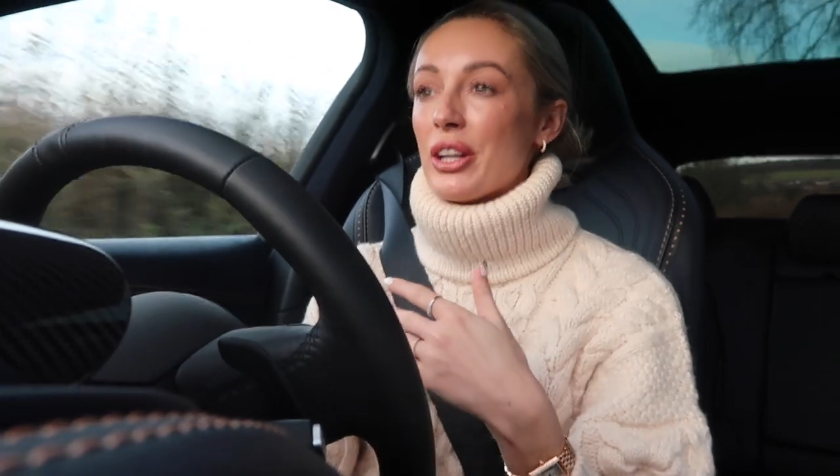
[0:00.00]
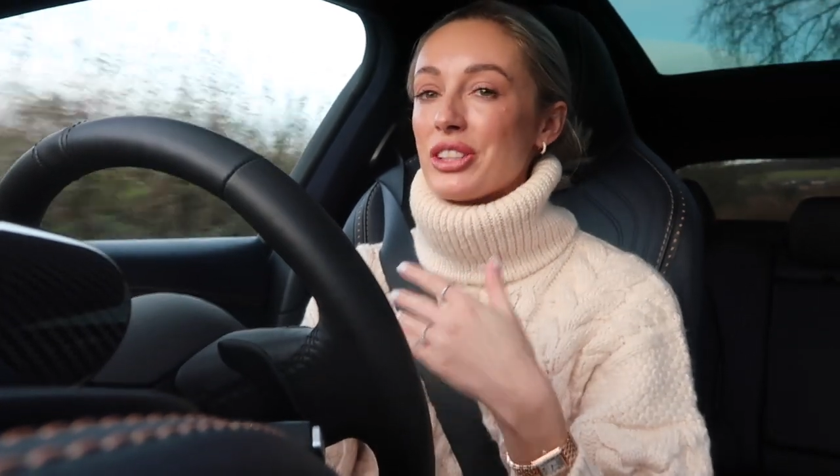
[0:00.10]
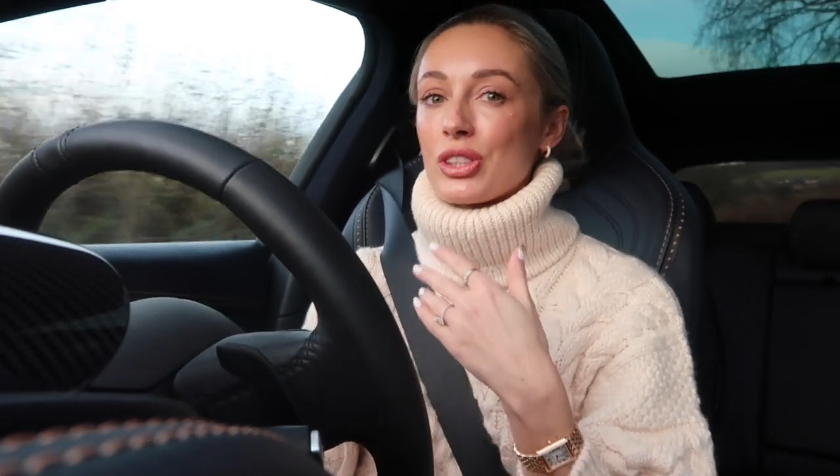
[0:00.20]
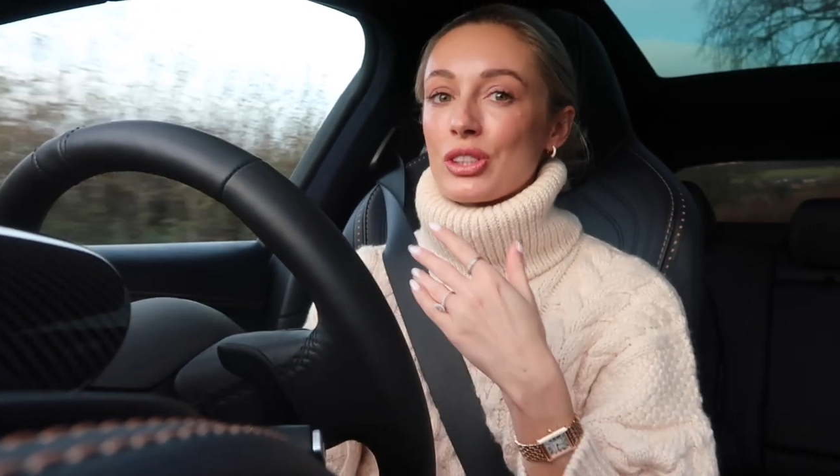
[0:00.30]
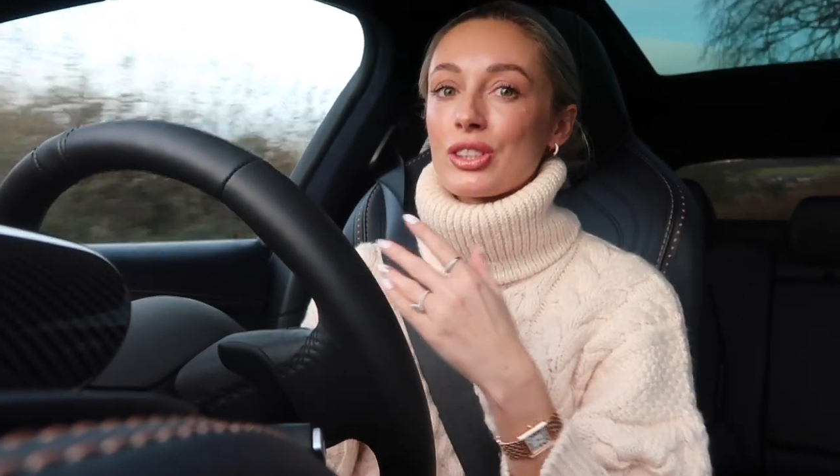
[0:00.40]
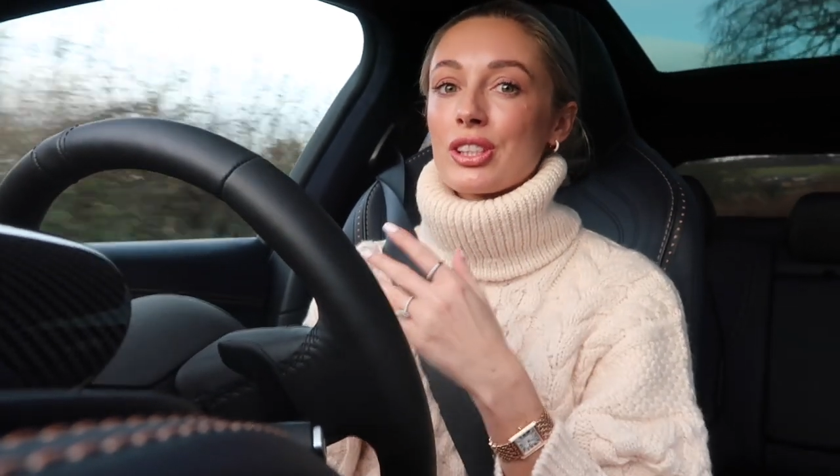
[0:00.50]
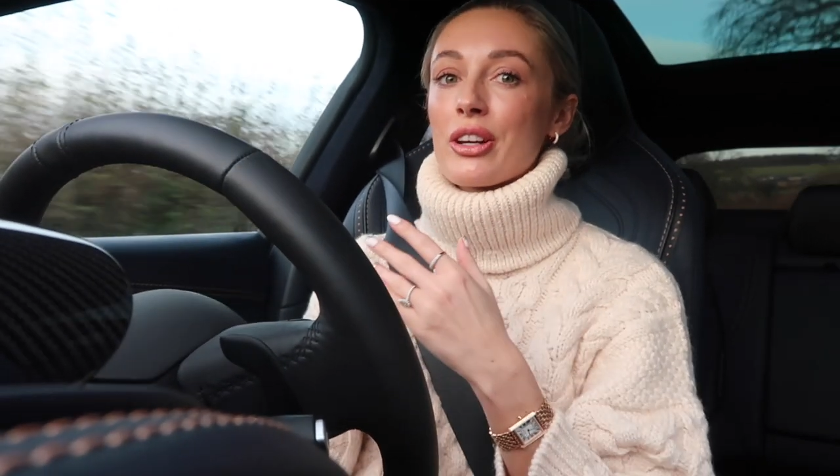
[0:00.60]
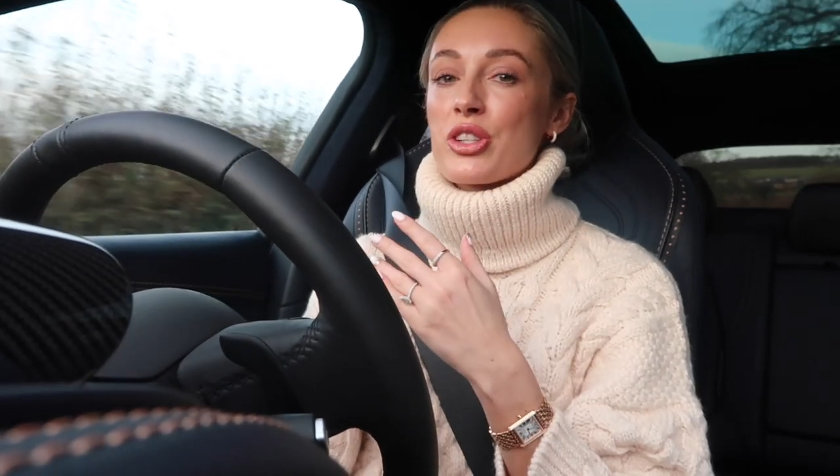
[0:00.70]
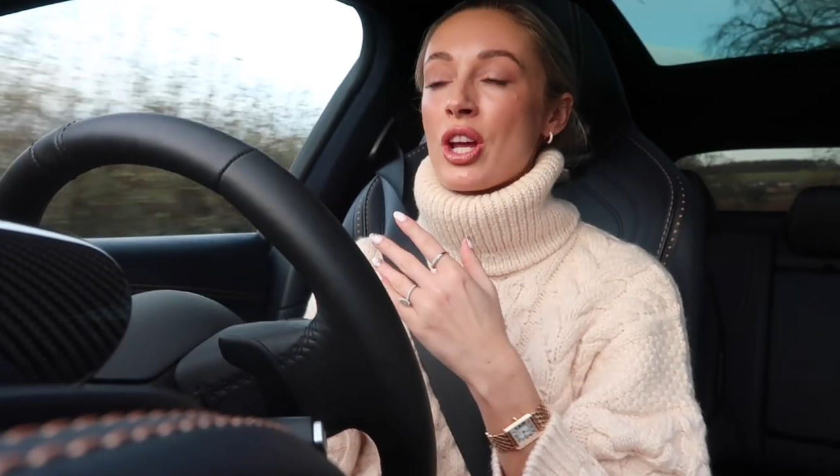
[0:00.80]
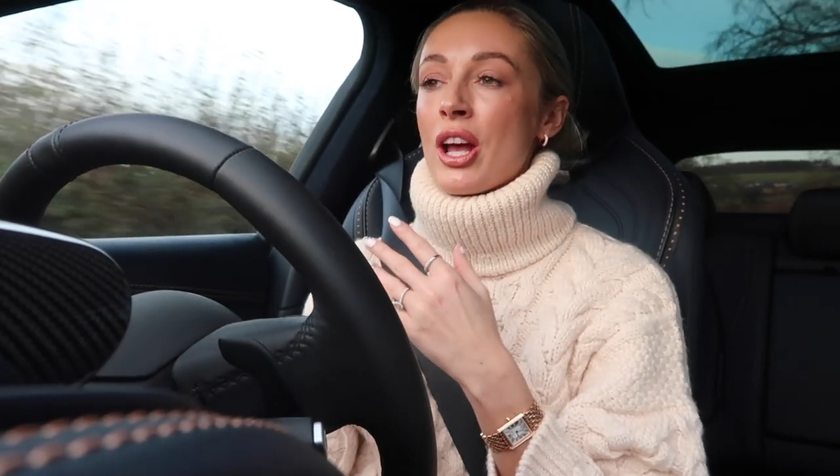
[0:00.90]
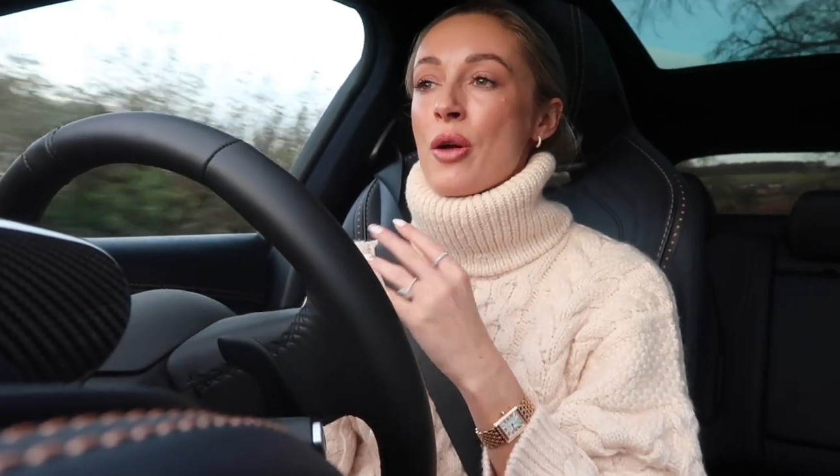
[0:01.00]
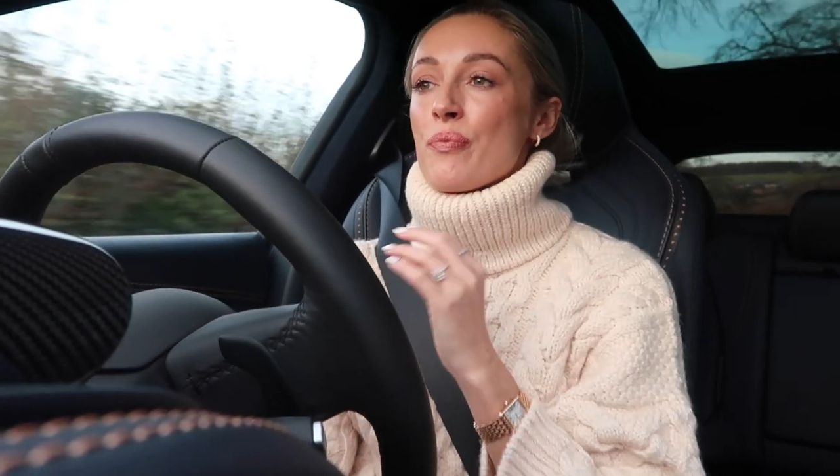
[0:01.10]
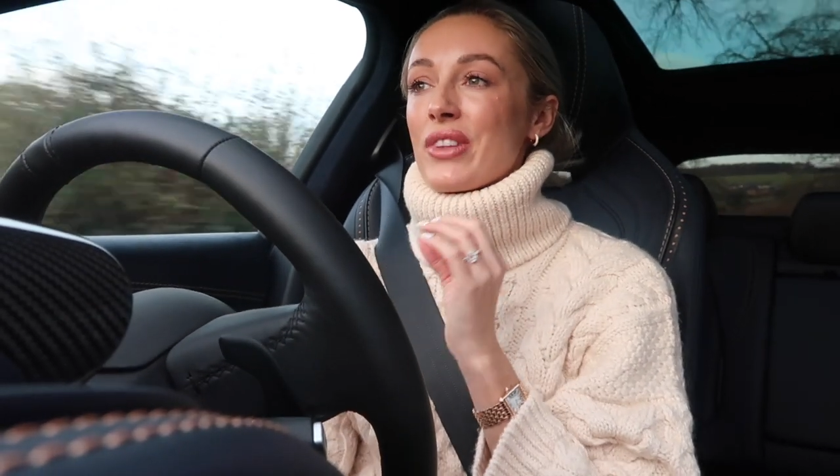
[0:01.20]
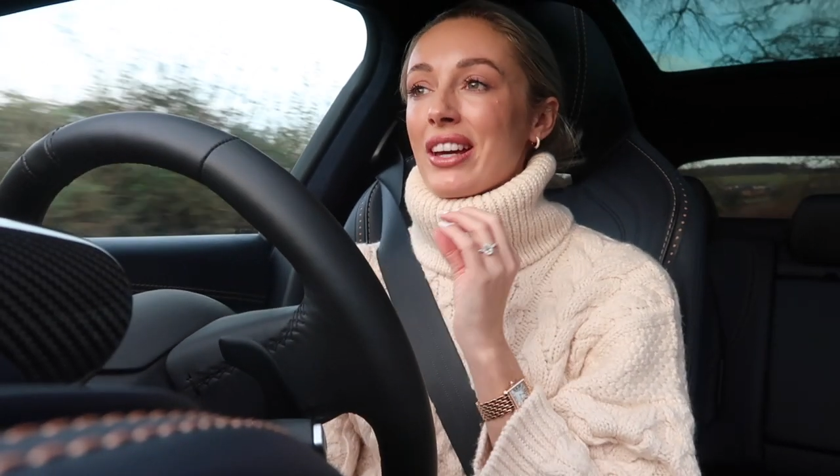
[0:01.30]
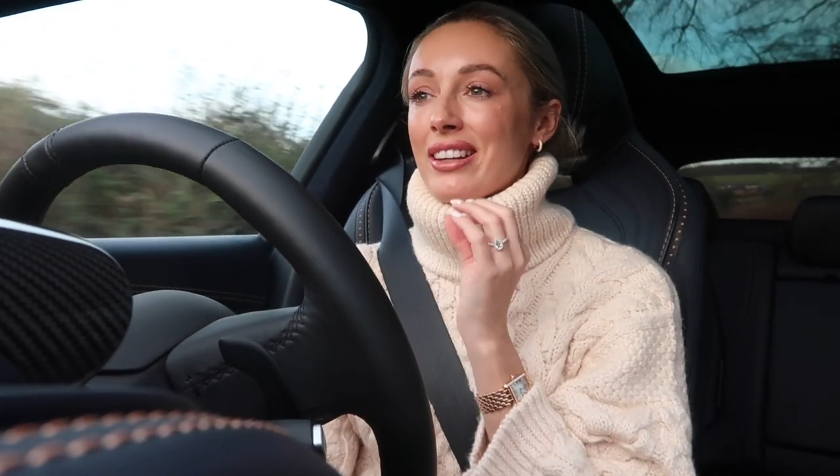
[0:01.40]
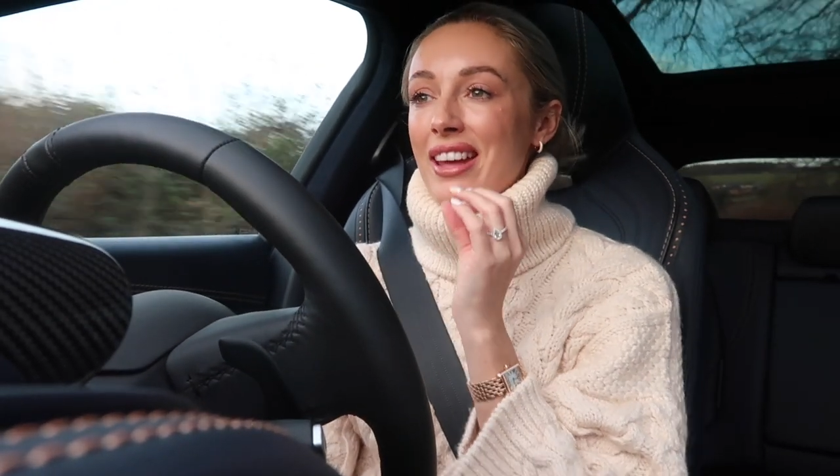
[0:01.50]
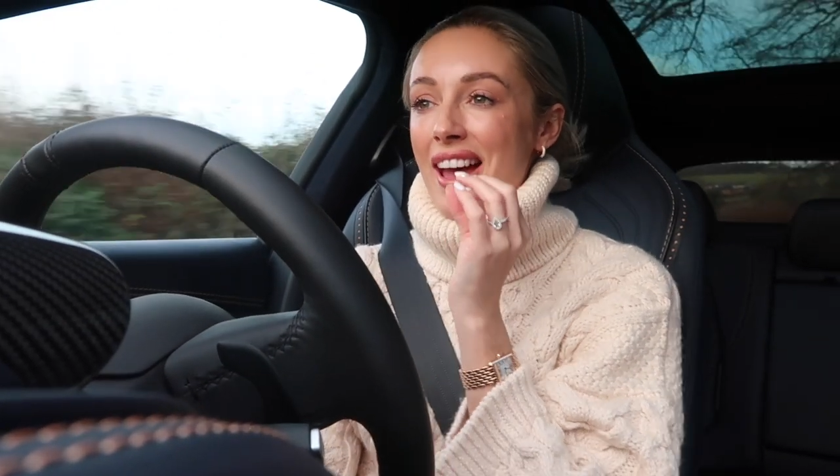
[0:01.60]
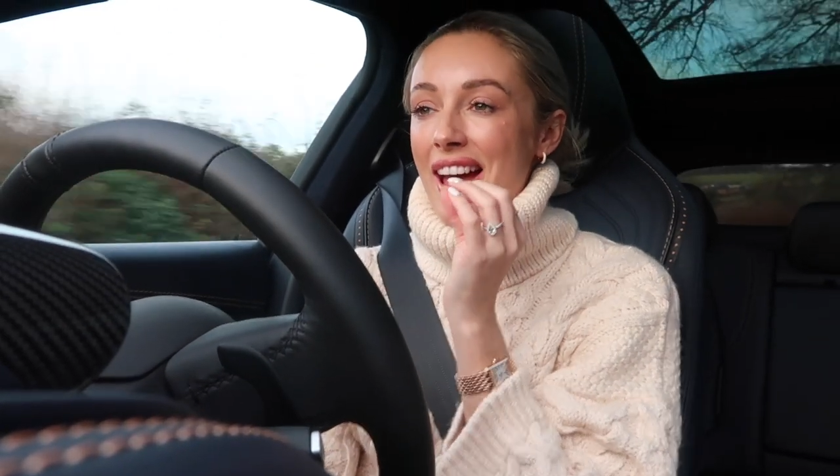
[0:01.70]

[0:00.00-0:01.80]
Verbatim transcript: it's just such an